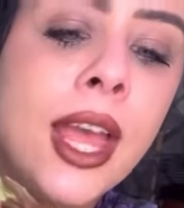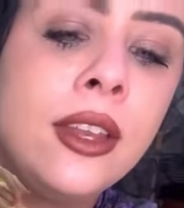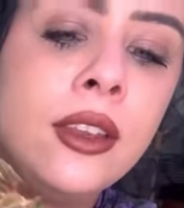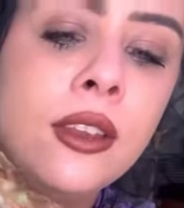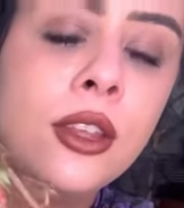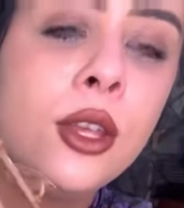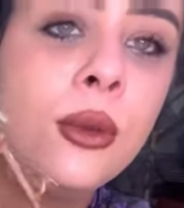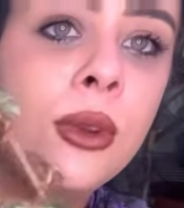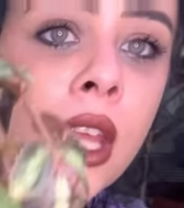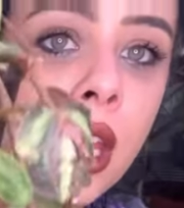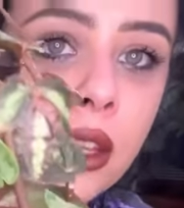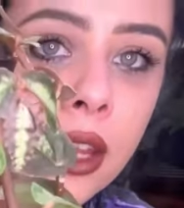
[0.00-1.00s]
and
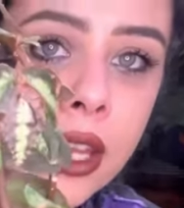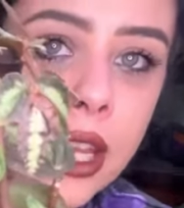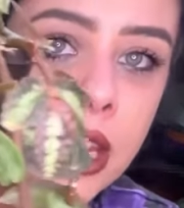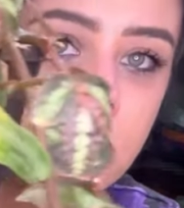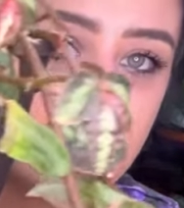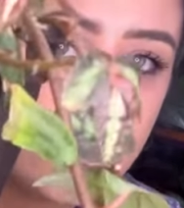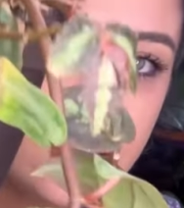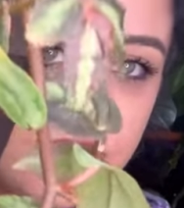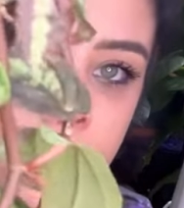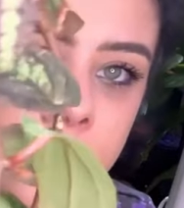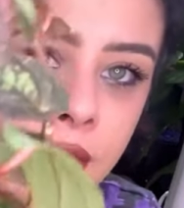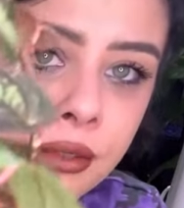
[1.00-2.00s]
unique. Like each leaf
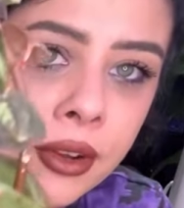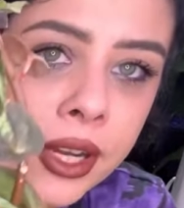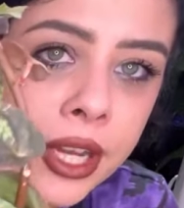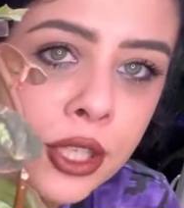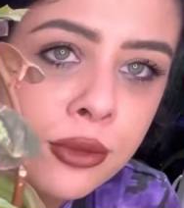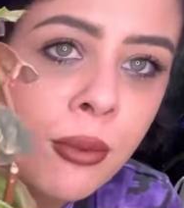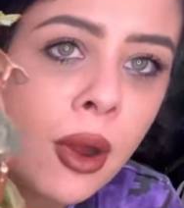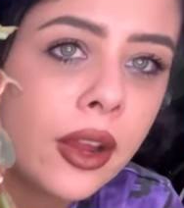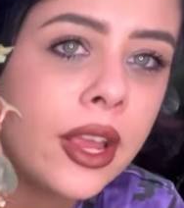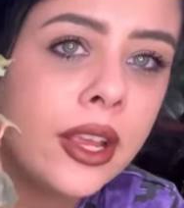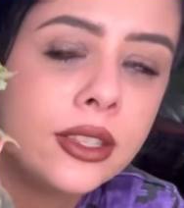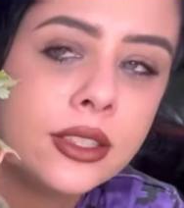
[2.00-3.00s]
is different. Each
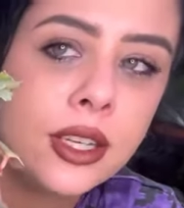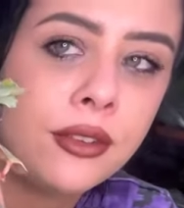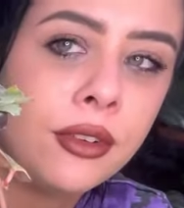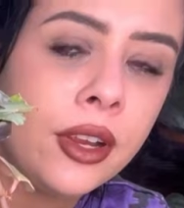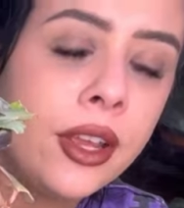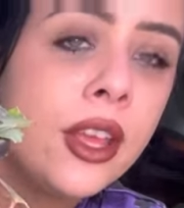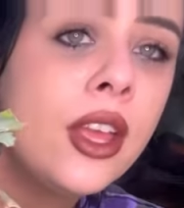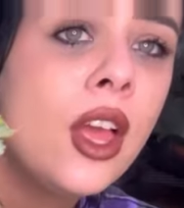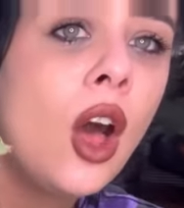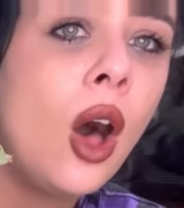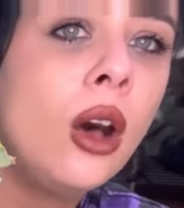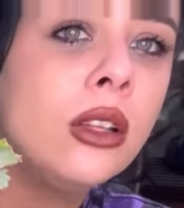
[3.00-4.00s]
marking is different.
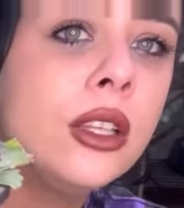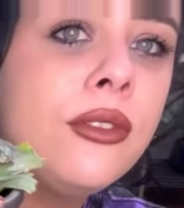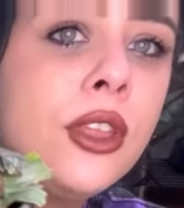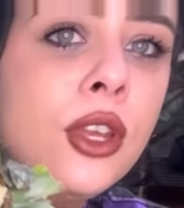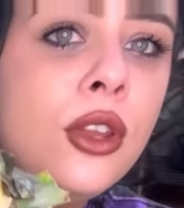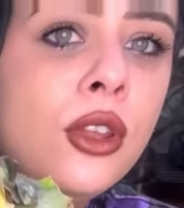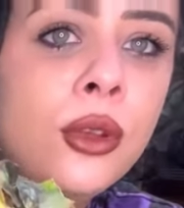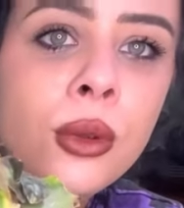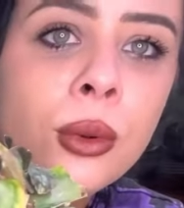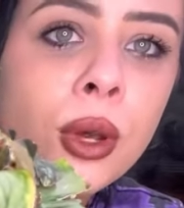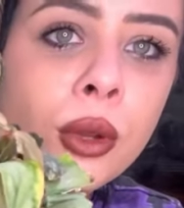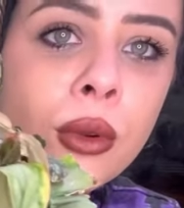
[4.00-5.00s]
All of the
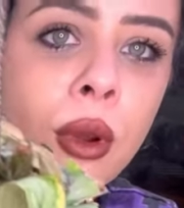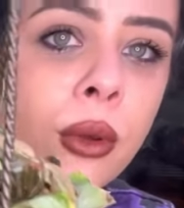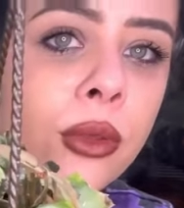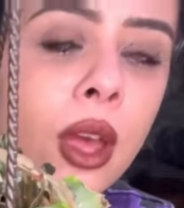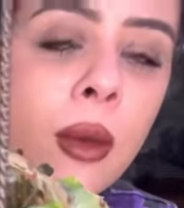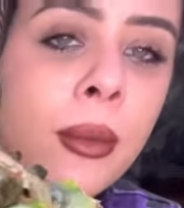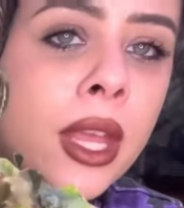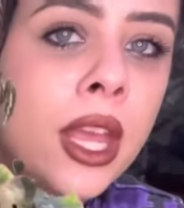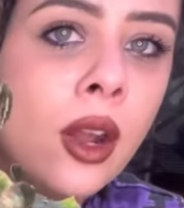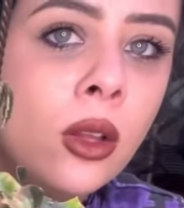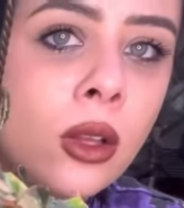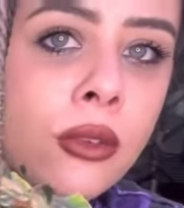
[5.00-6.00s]
new growth coming
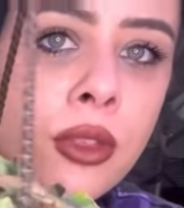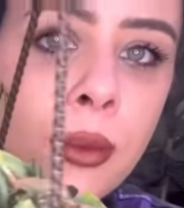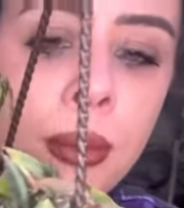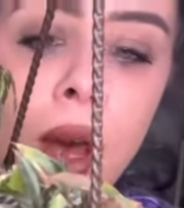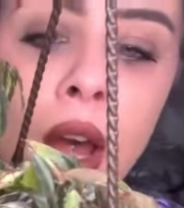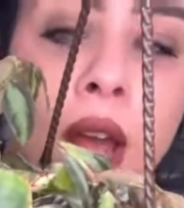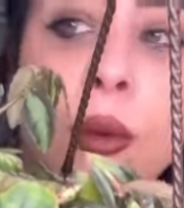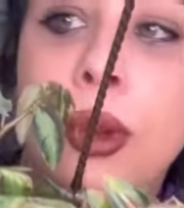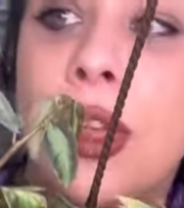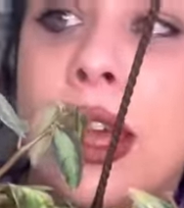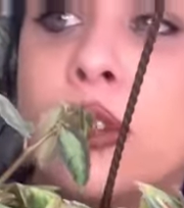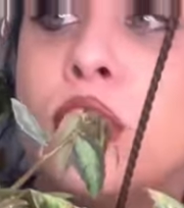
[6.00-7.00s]
in all over the pot
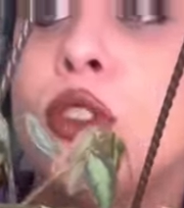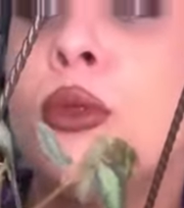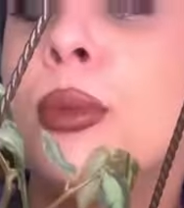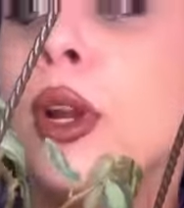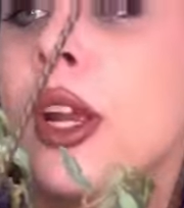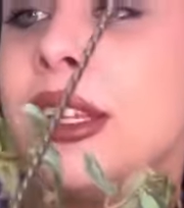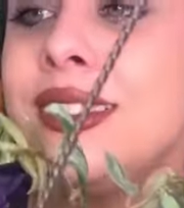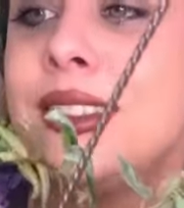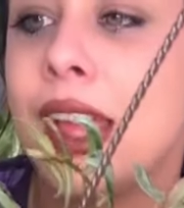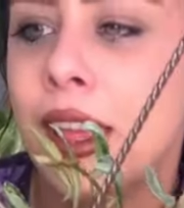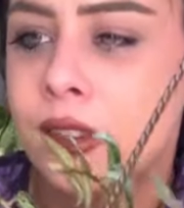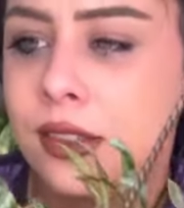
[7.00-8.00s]
with that super
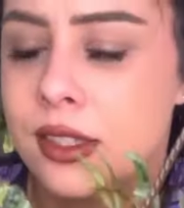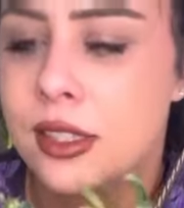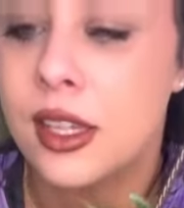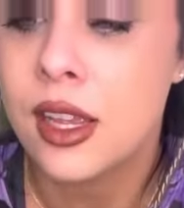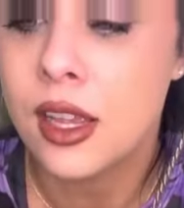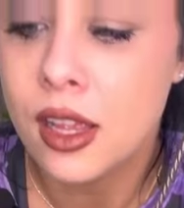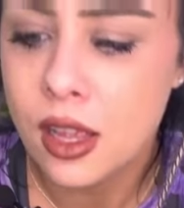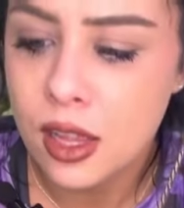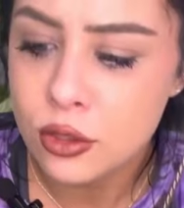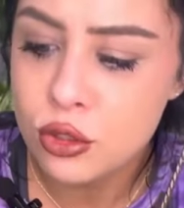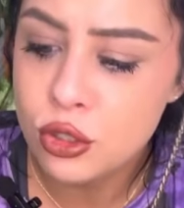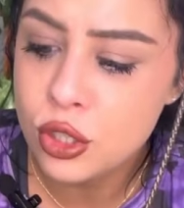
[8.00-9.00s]
intense
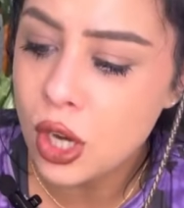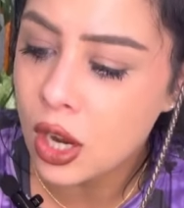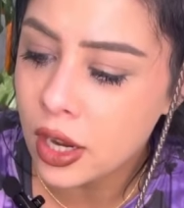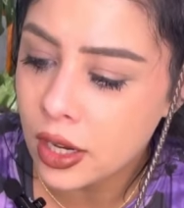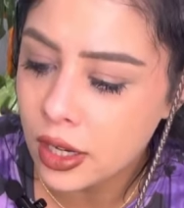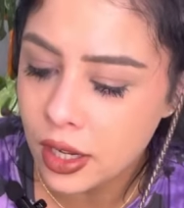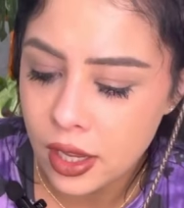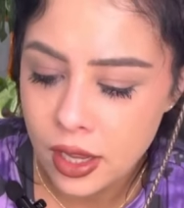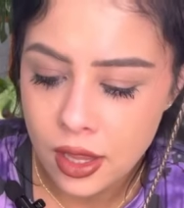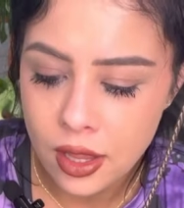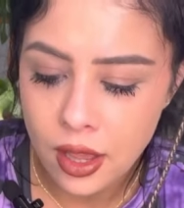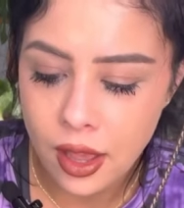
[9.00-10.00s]
dark.
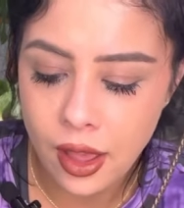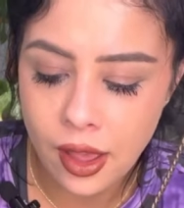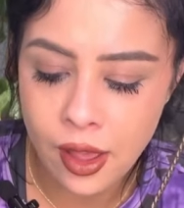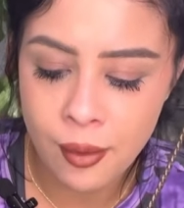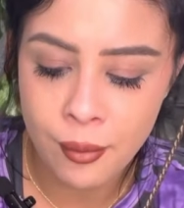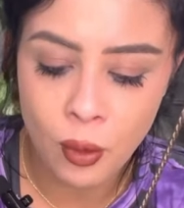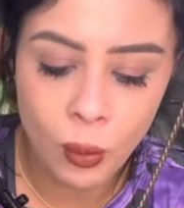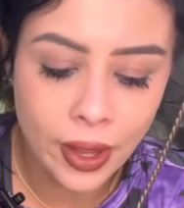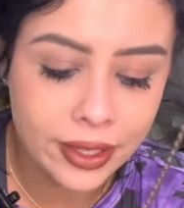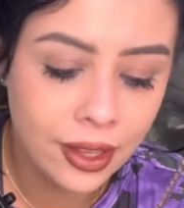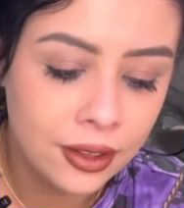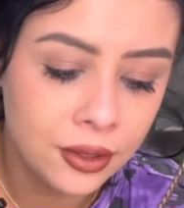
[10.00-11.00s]

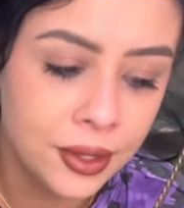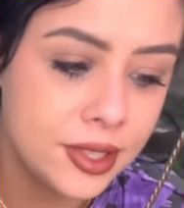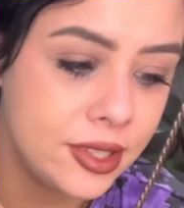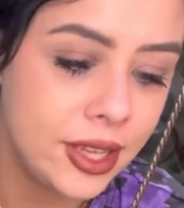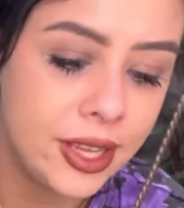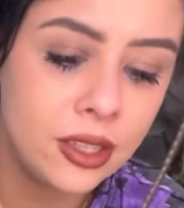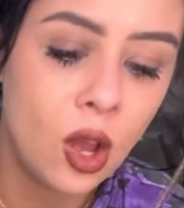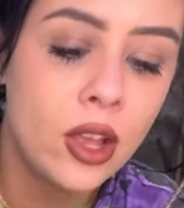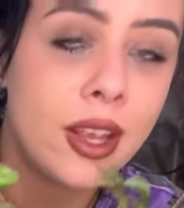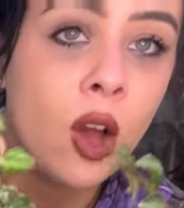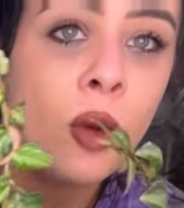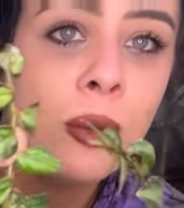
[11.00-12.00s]
What color is it?
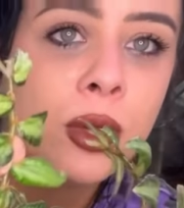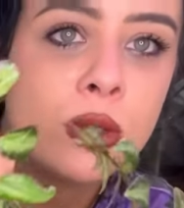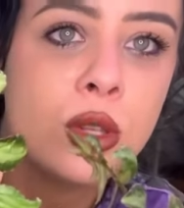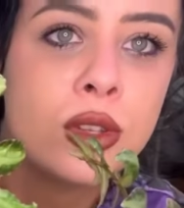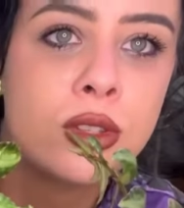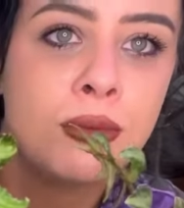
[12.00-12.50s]
It almost looks